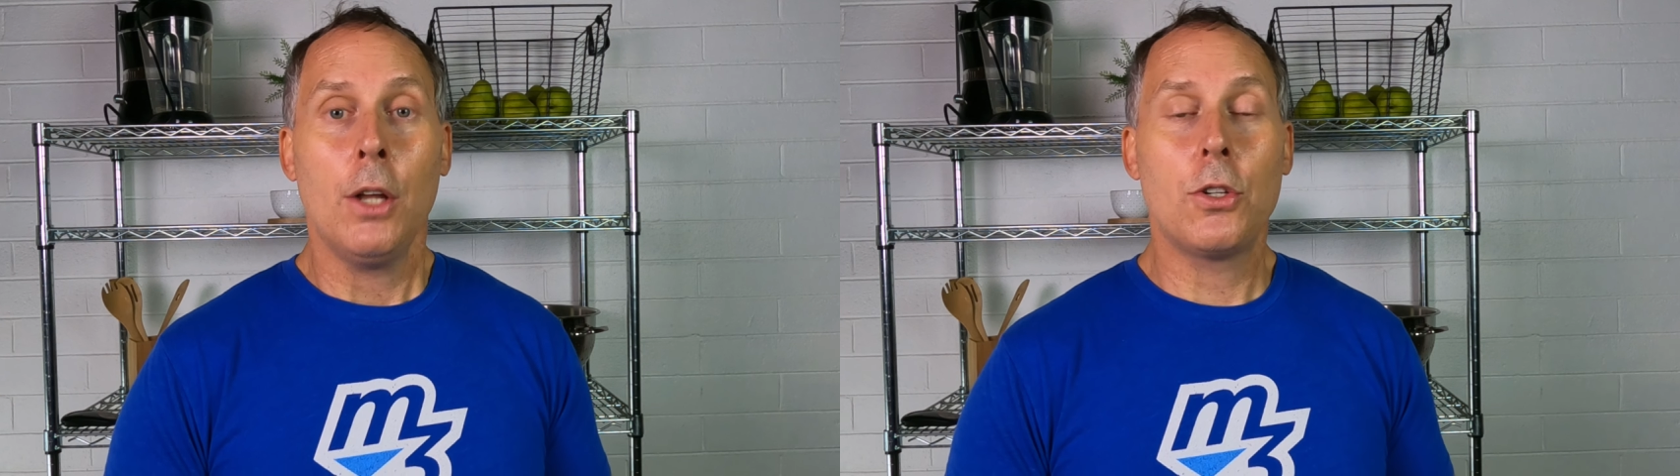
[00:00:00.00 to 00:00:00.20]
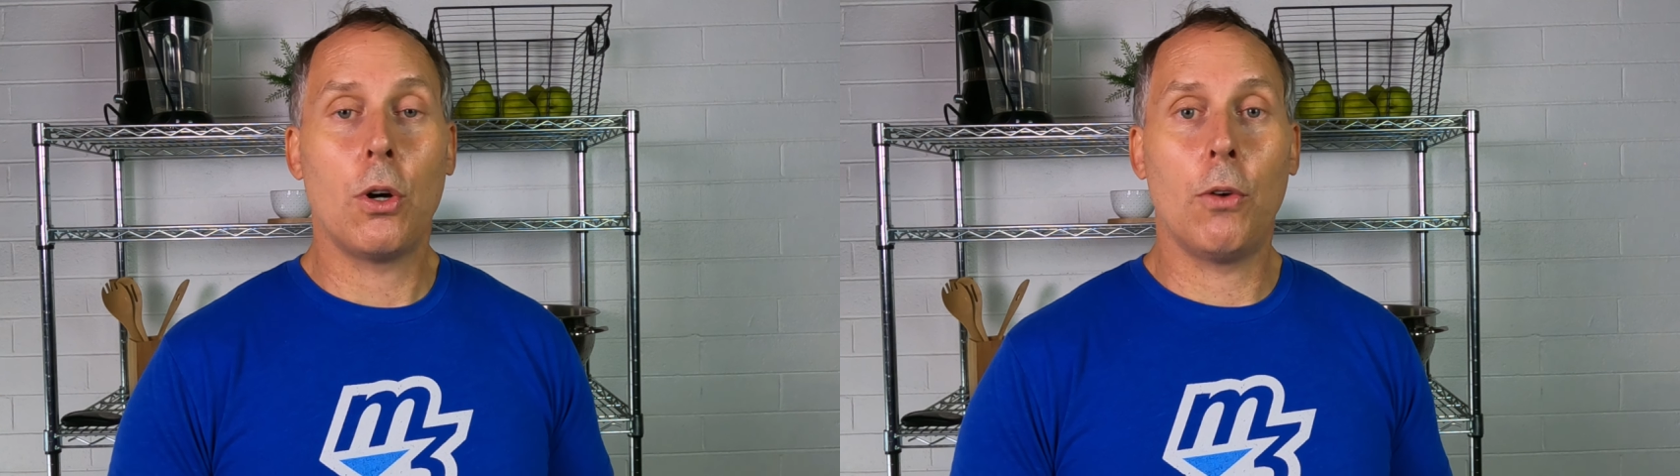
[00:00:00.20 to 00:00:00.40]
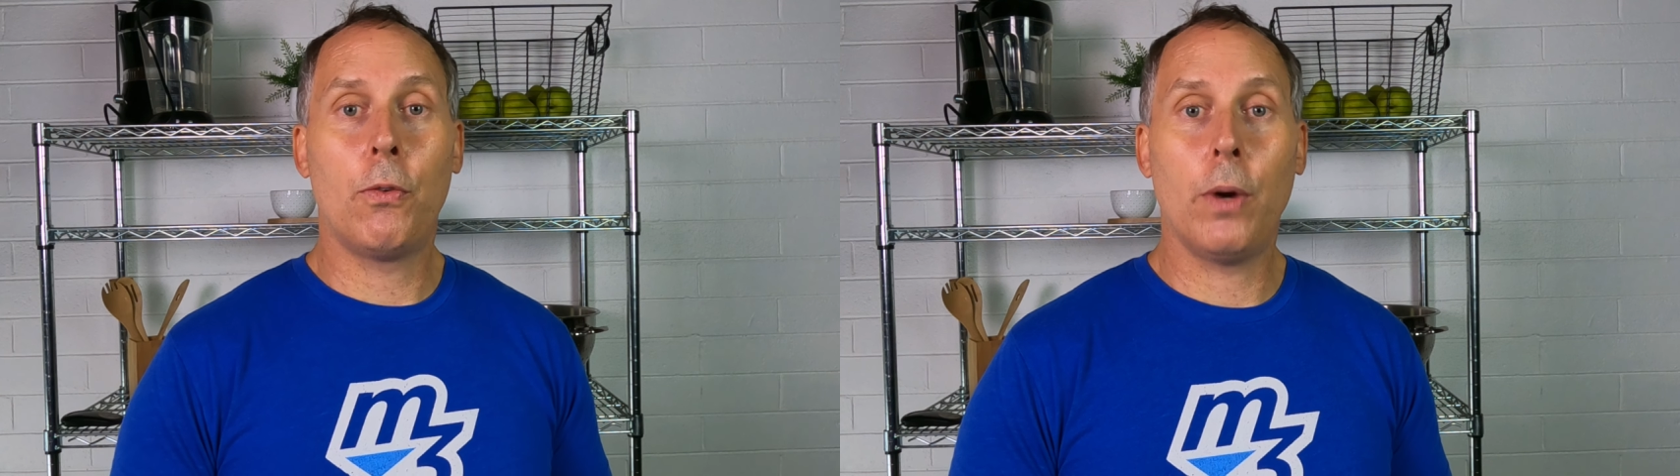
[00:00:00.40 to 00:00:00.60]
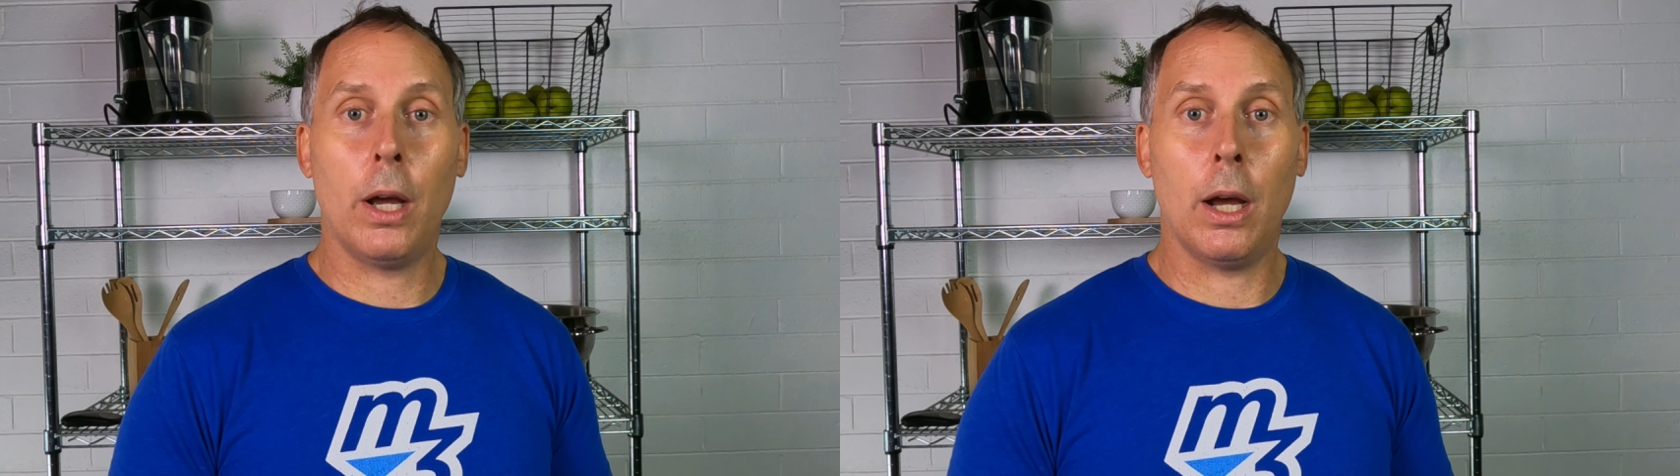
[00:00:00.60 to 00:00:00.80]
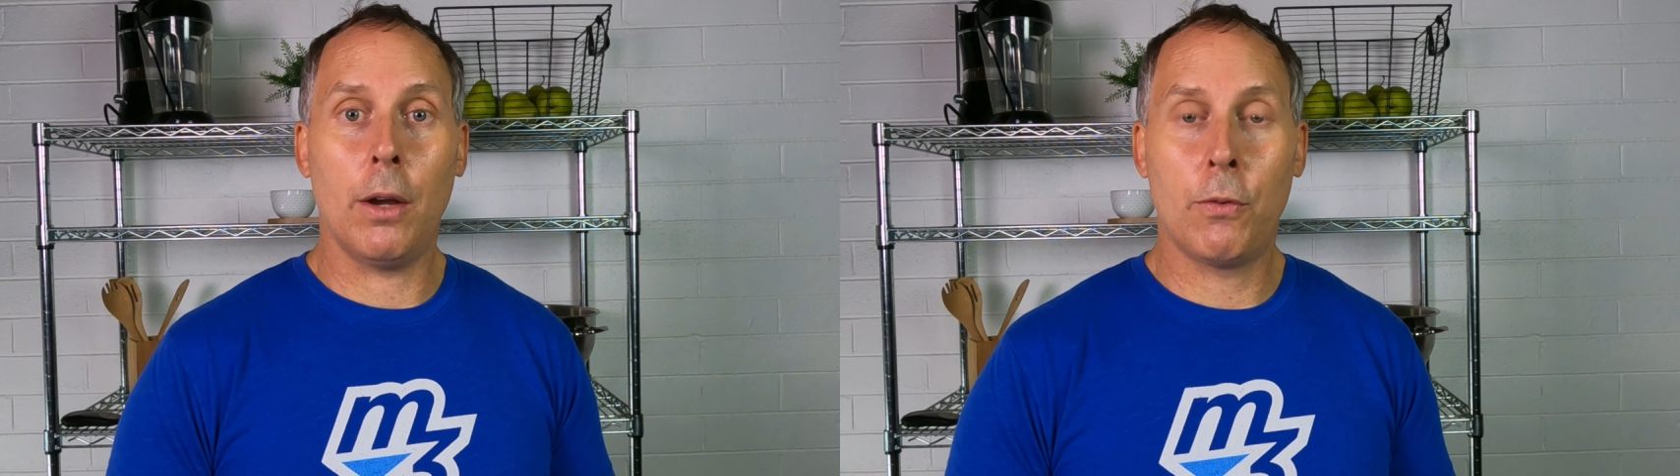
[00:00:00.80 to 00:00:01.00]
So if,
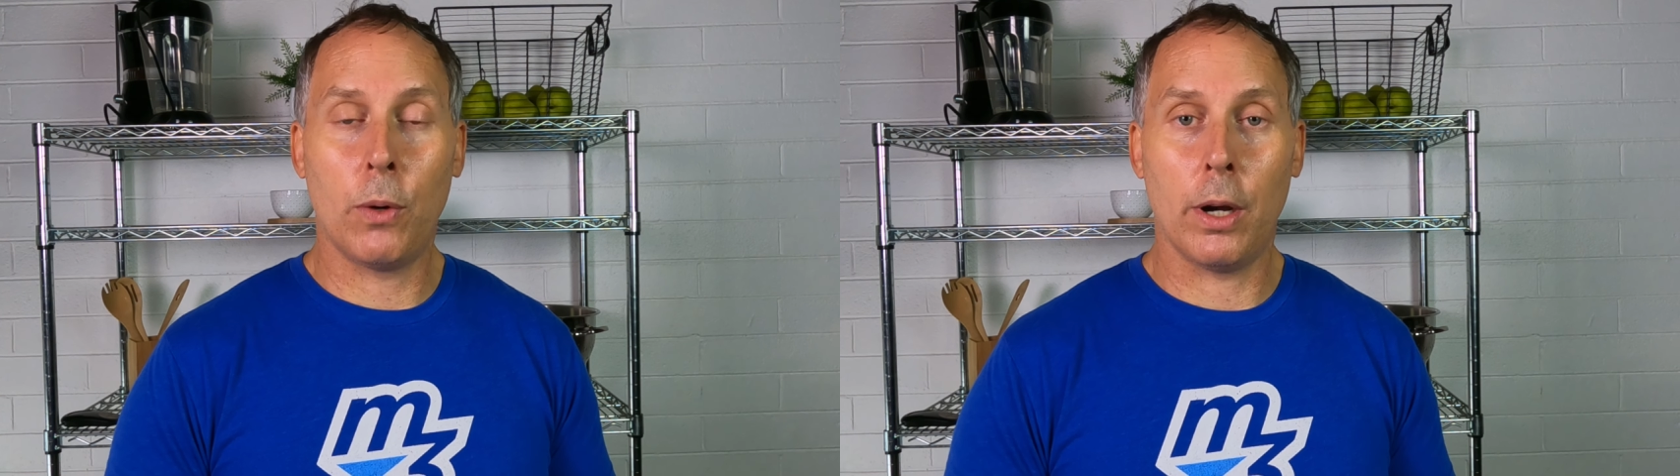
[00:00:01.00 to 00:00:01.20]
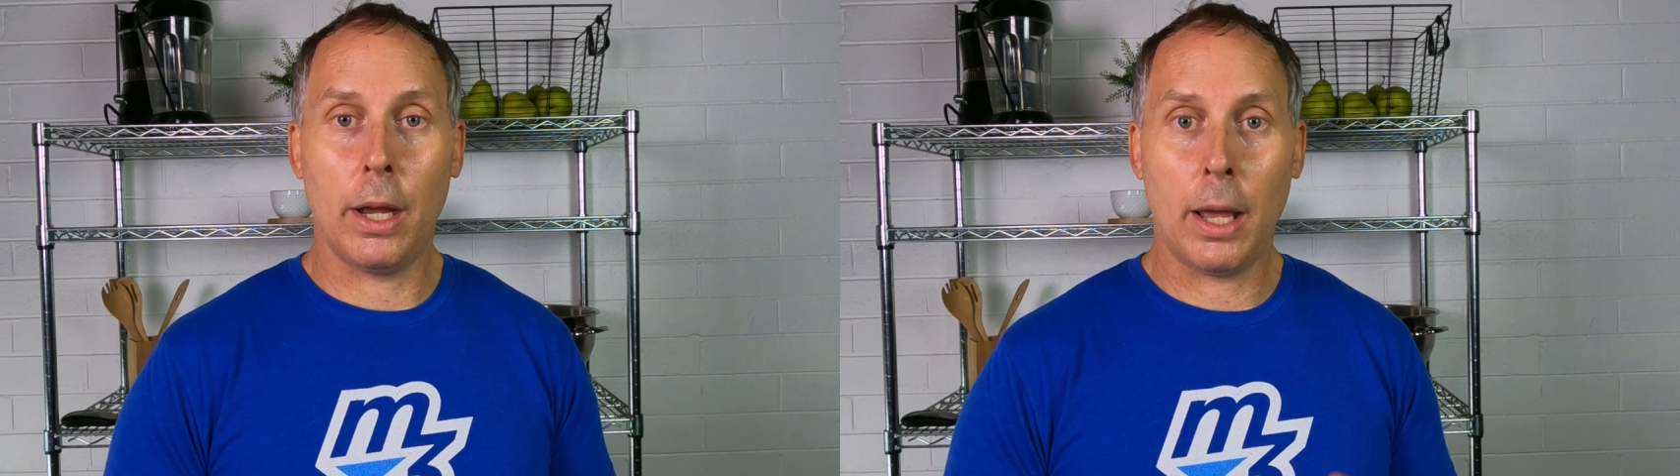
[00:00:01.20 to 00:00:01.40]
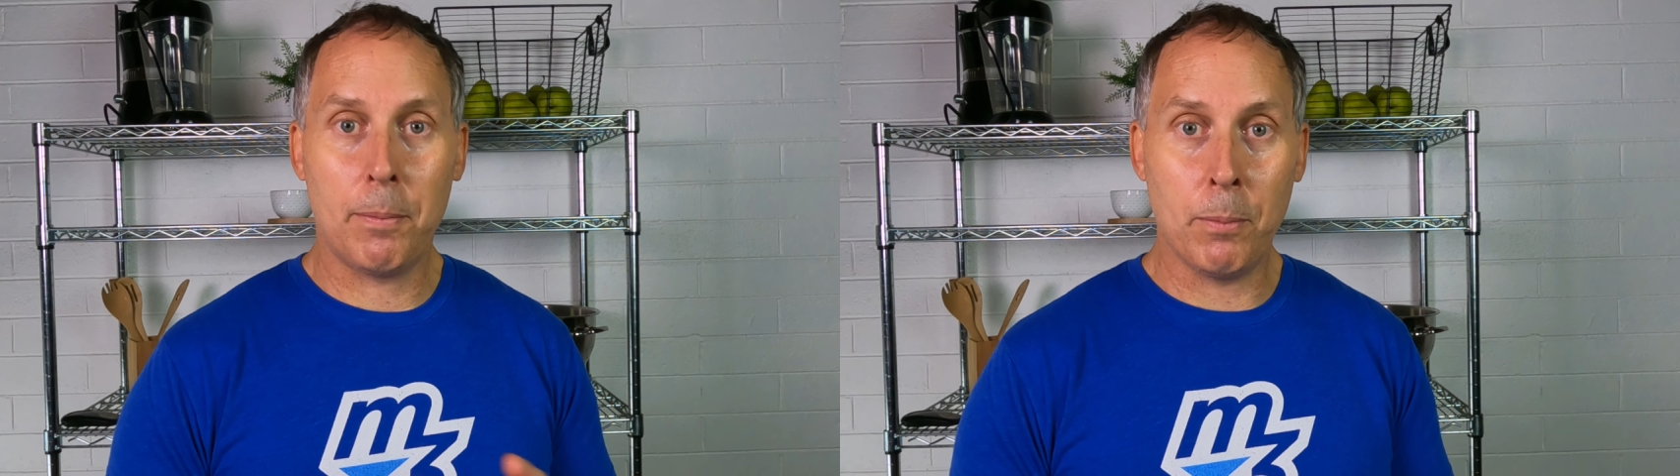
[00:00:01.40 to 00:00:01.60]
uh, if, we're